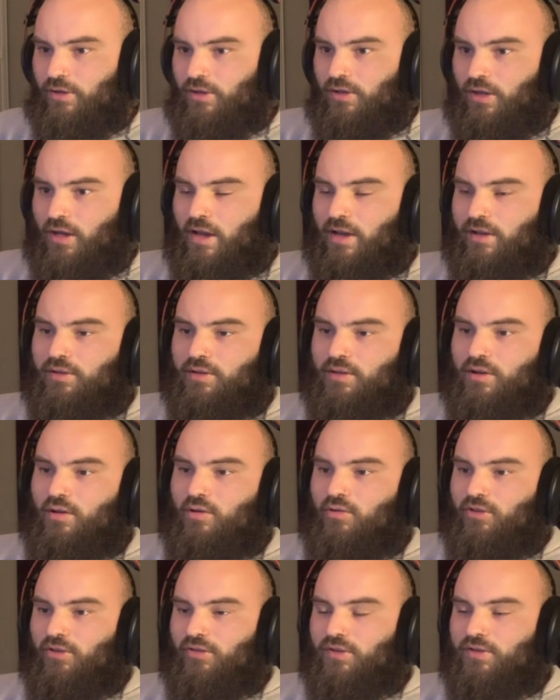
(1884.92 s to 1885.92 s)
I
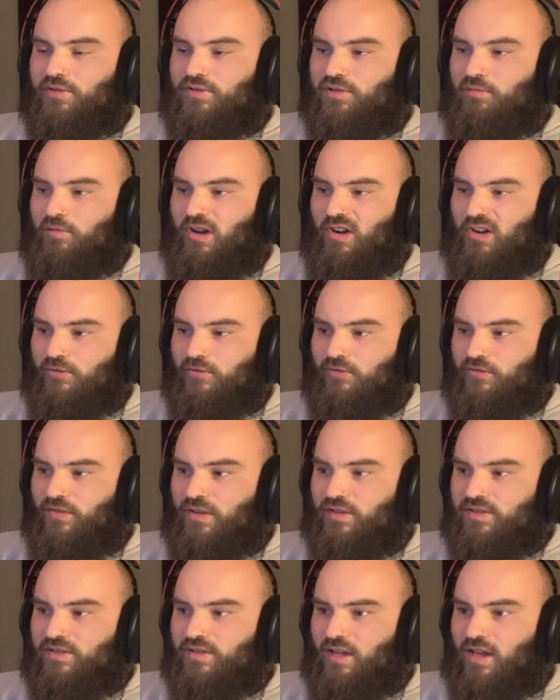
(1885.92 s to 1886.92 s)
know that there's a way to
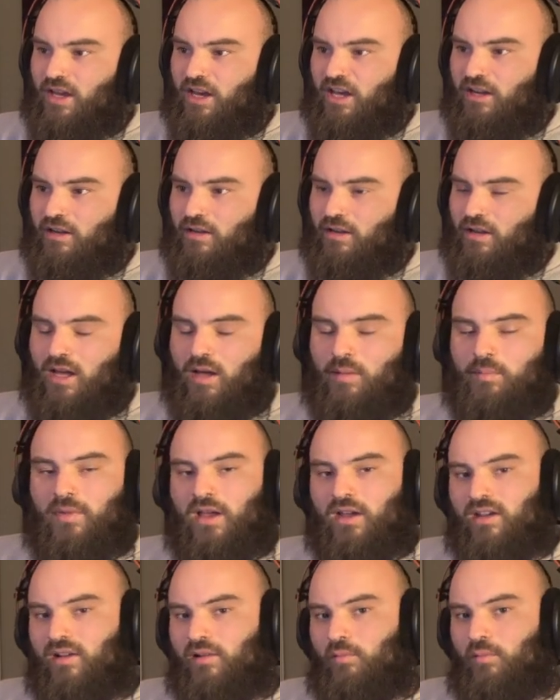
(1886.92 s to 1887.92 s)
fix that. I'm
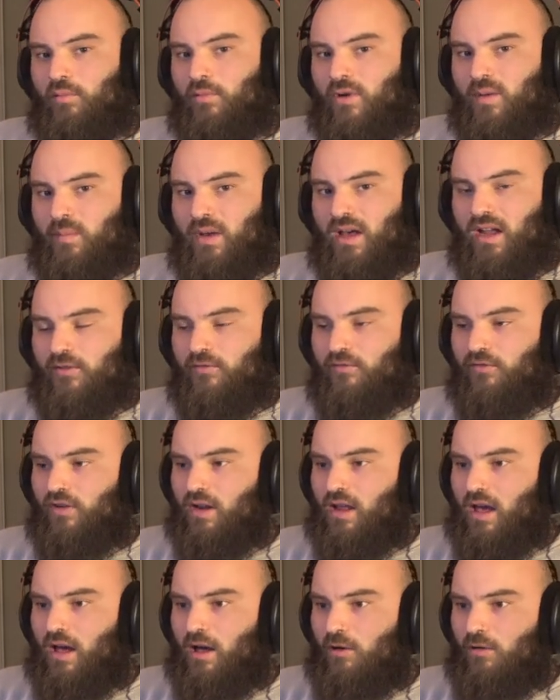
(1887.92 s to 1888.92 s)
not going to worry about it for
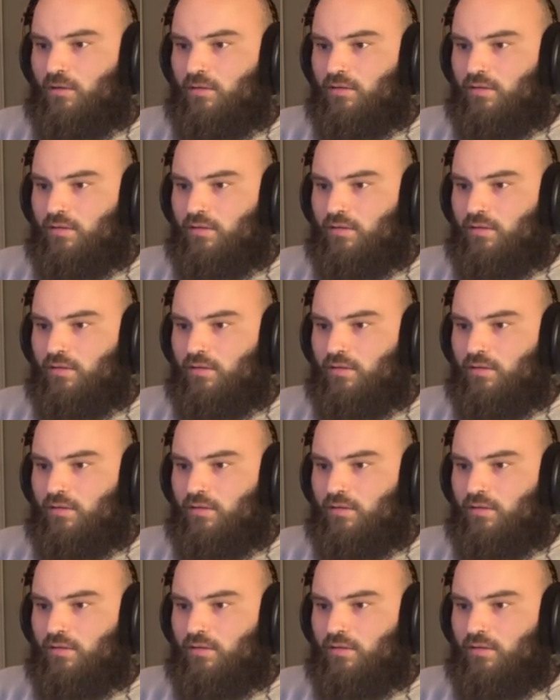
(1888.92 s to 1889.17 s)
now.